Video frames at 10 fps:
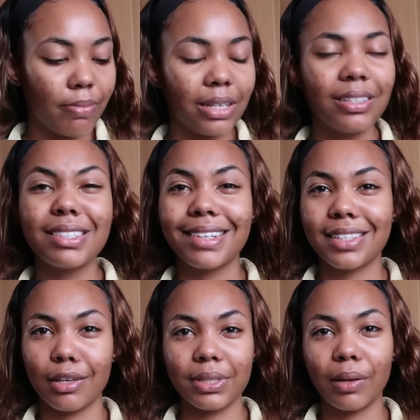You may need to
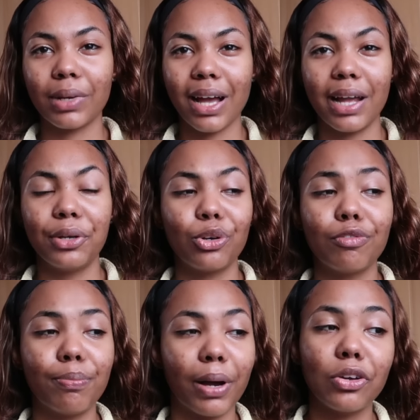set up some kind
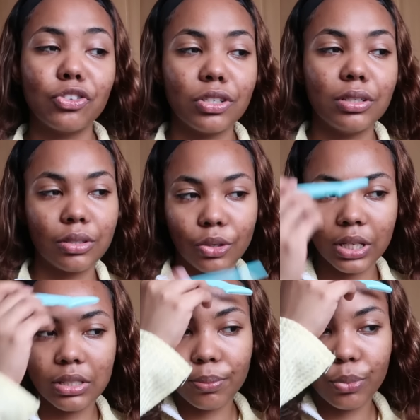of boundaries
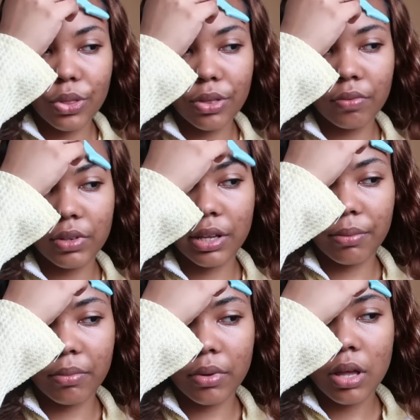because both of
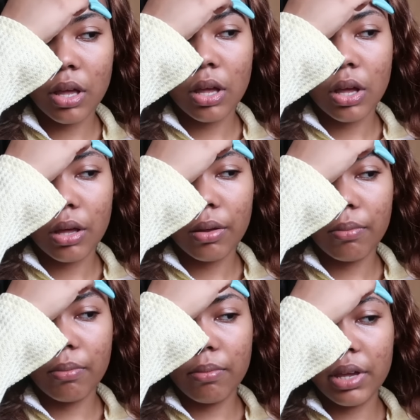them
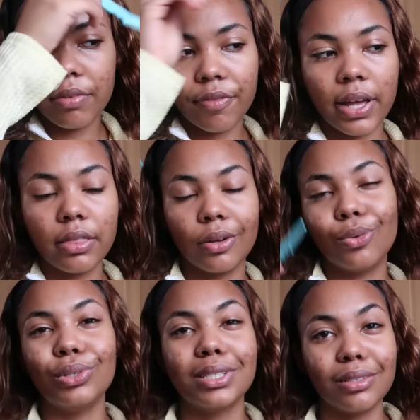may find the
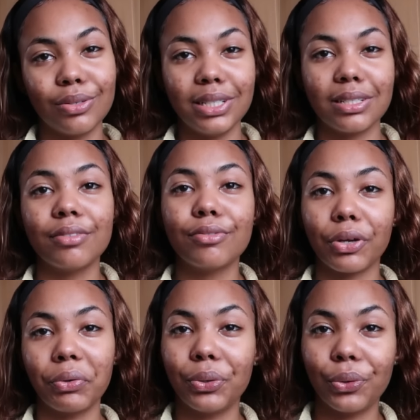whole situation
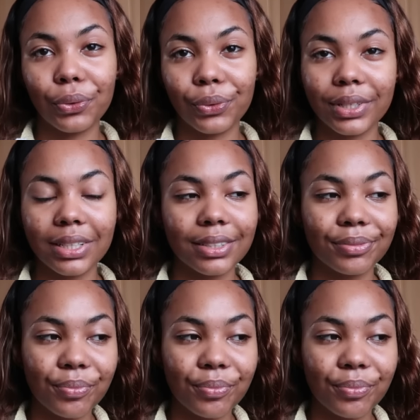very awkward.